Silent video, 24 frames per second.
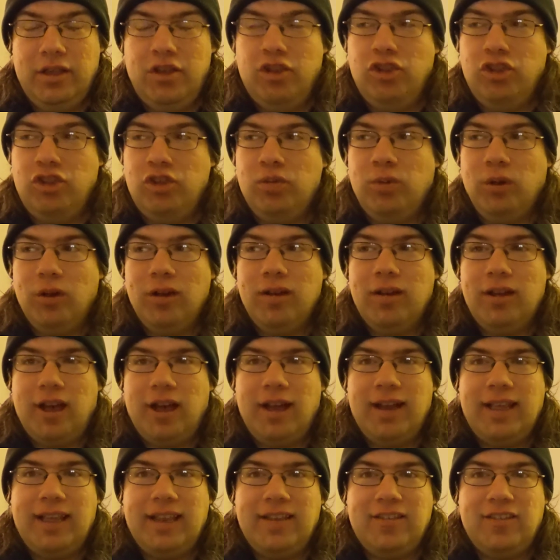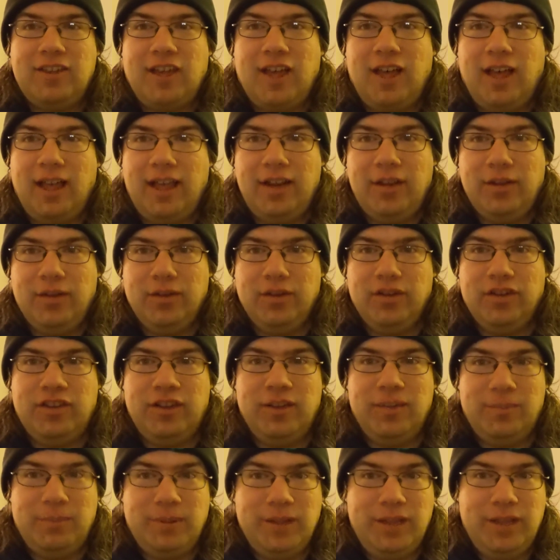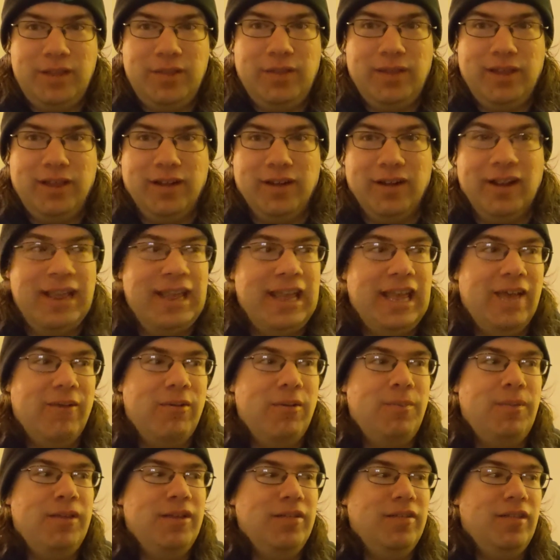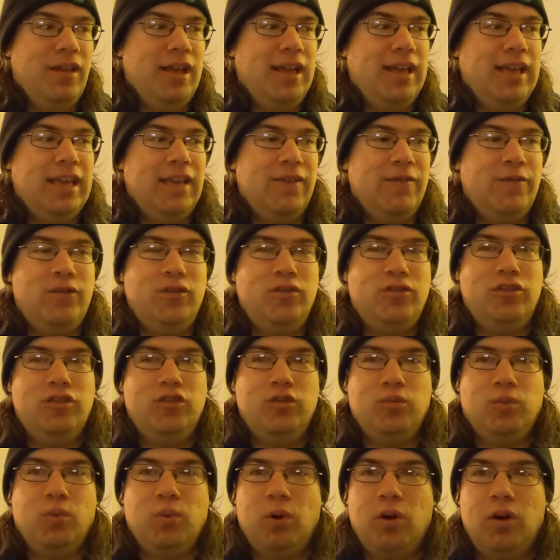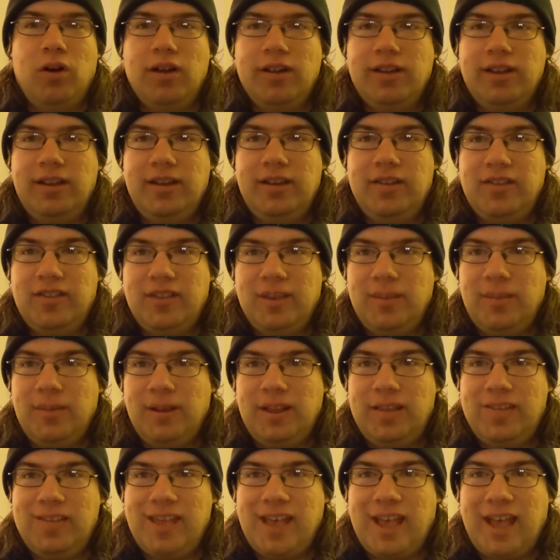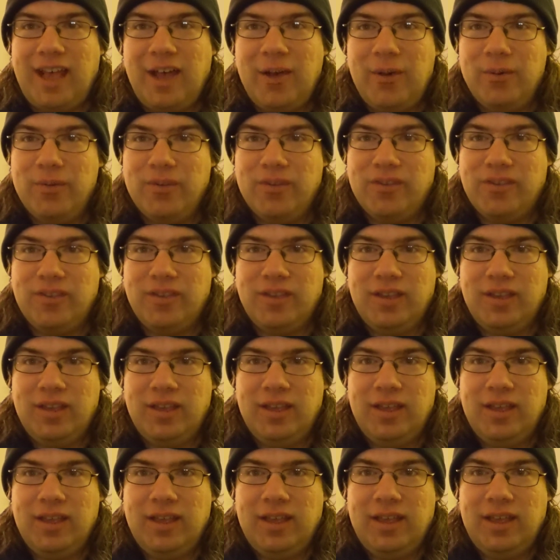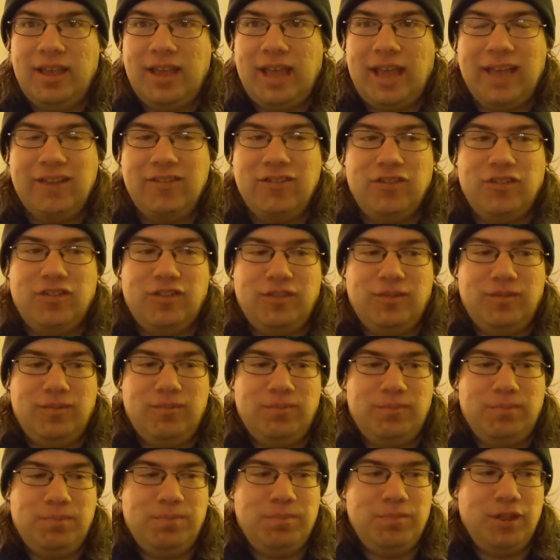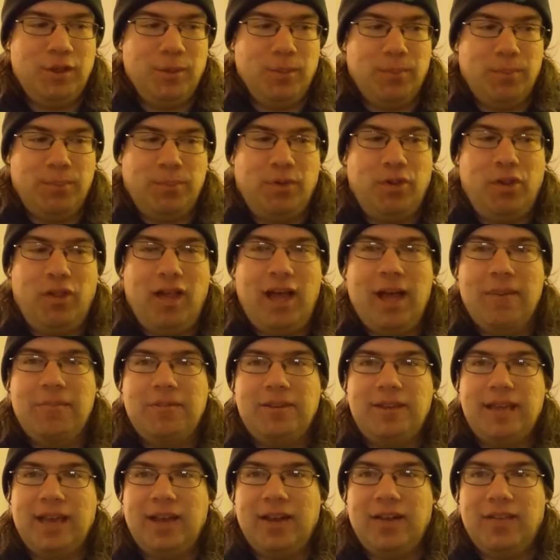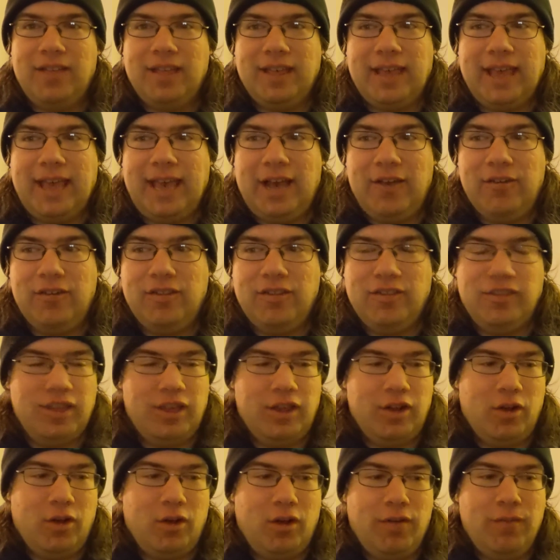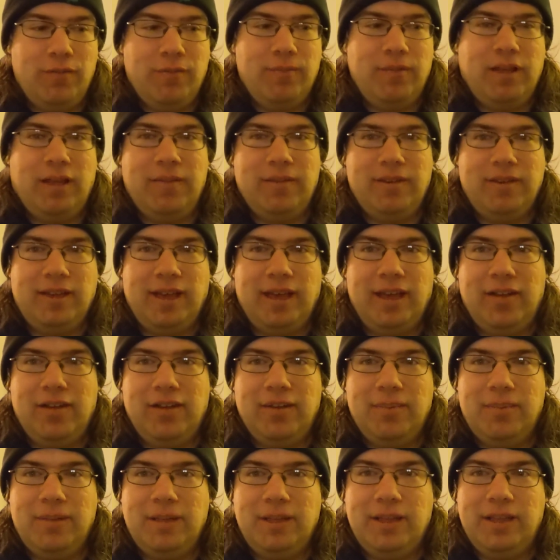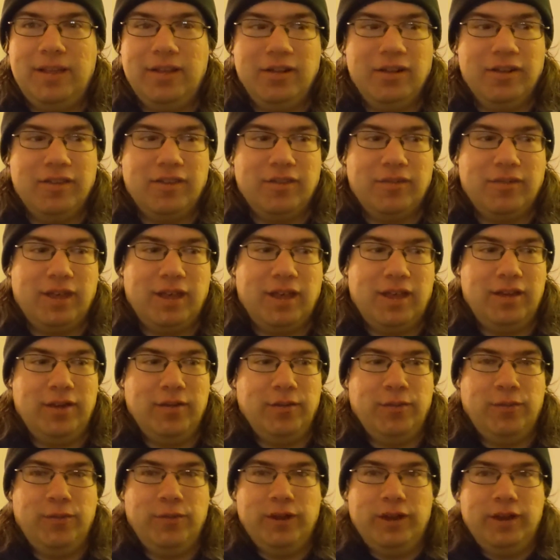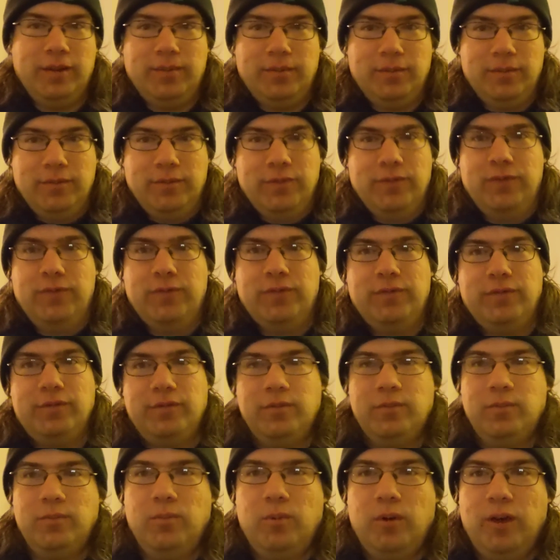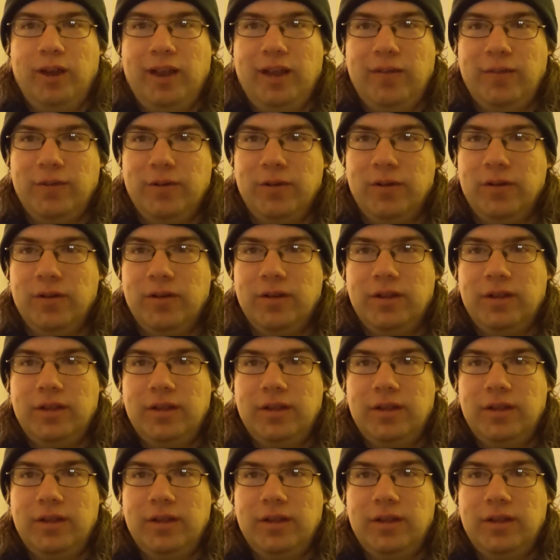You are not entitled to be there. It would be like if you just walked into somebody's house and just plopped down on the couch and said, "Oh, I'm entitled to be here because I've got freedom of whatever."